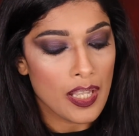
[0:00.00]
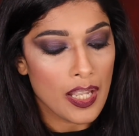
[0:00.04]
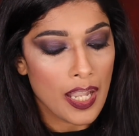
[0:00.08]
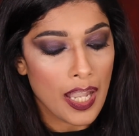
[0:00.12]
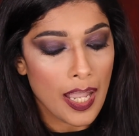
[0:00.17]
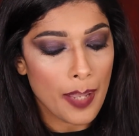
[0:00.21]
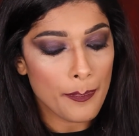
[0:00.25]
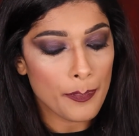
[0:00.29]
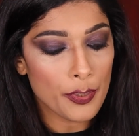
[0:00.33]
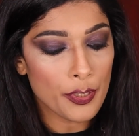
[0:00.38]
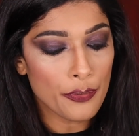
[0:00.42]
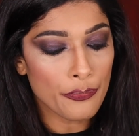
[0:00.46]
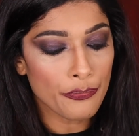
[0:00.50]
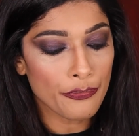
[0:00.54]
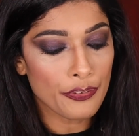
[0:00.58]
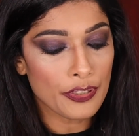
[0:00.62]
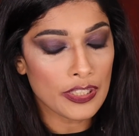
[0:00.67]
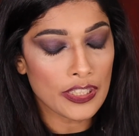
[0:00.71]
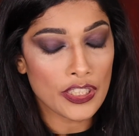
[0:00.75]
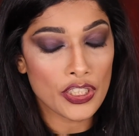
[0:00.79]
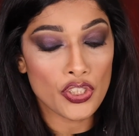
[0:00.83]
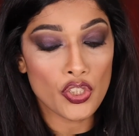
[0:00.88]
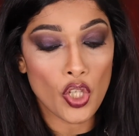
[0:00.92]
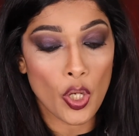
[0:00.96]
I'm going to
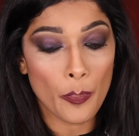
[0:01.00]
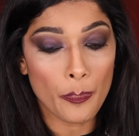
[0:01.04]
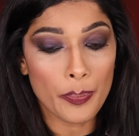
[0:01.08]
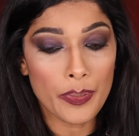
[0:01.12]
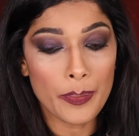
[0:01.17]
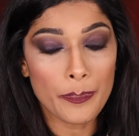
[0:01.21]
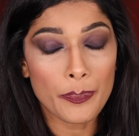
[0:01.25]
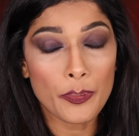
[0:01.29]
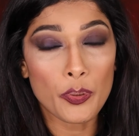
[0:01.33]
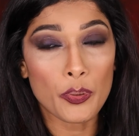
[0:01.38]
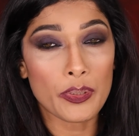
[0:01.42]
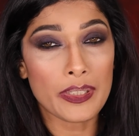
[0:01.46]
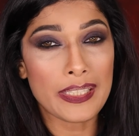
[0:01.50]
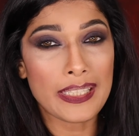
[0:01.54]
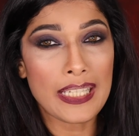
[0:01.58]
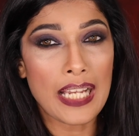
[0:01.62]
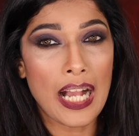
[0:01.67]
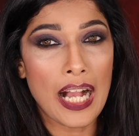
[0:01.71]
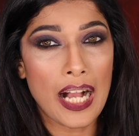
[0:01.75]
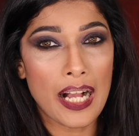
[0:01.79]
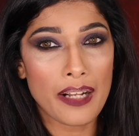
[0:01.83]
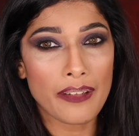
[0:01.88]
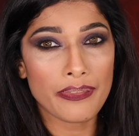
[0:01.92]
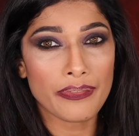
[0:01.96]
fill the top lip only
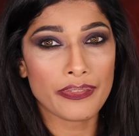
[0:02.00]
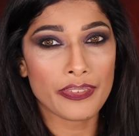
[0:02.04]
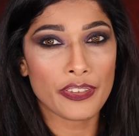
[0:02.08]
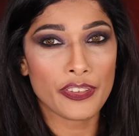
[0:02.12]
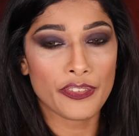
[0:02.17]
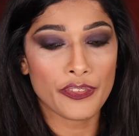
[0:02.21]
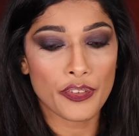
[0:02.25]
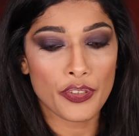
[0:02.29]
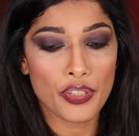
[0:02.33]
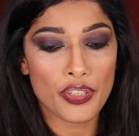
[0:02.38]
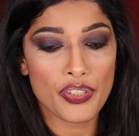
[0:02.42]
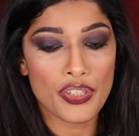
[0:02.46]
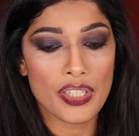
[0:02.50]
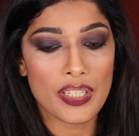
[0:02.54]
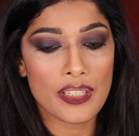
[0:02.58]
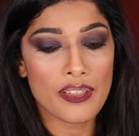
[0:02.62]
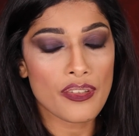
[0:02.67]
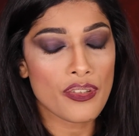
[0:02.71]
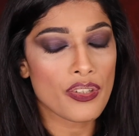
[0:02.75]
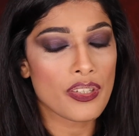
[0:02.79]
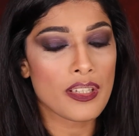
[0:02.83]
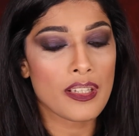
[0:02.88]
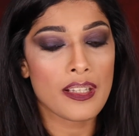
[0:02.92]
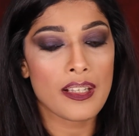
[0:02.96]
half for a
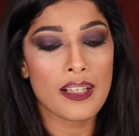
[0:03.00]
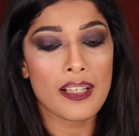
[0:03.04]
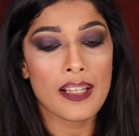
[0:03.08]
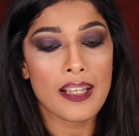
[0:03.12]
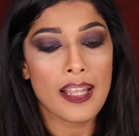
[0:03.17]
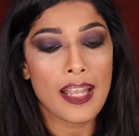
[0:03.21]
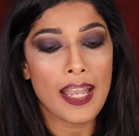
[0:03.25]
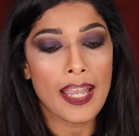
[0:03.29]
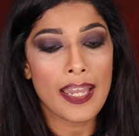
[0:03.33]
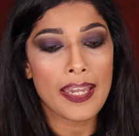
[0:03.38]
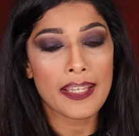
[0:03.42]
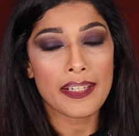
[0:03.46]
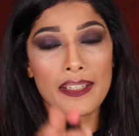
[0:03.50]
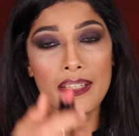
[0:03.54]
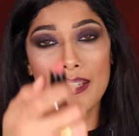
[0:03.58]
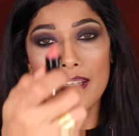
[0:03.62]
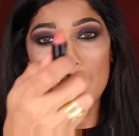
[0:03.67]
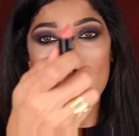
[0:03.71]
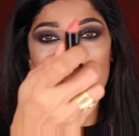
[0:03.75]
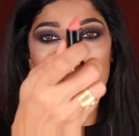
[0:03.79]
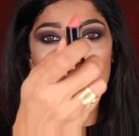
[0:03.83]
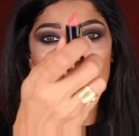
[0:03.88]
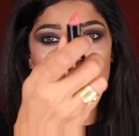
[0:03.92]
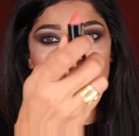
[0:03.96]
change, and
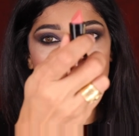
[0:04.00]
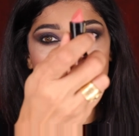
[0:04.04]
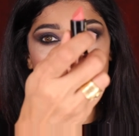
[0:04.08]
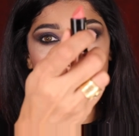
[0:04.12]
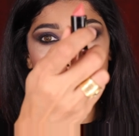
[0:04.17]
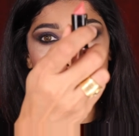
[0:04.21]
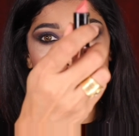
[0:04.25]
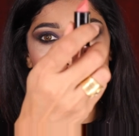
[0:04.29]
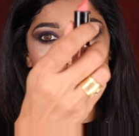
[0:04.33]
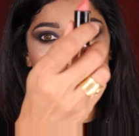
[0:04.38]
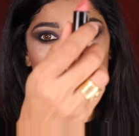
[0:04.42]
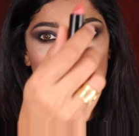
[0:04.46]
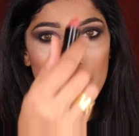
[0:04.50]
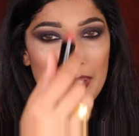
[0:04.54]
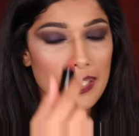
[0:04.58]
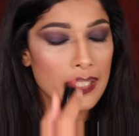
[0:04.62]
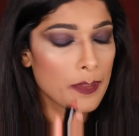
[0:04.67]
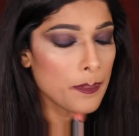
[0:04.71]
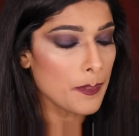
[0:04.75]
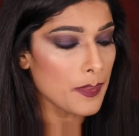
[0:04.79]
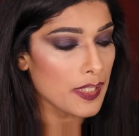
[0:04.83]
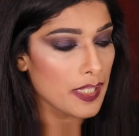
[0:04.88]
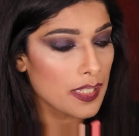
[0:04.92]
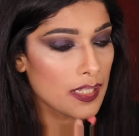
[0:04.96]
let's go ahead with the
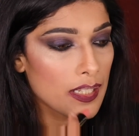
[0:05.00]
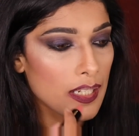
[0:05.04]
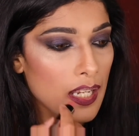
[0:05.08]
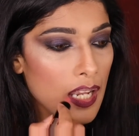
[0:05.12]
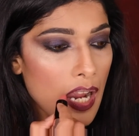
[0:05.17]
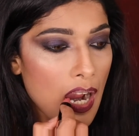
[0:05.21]
lipstick.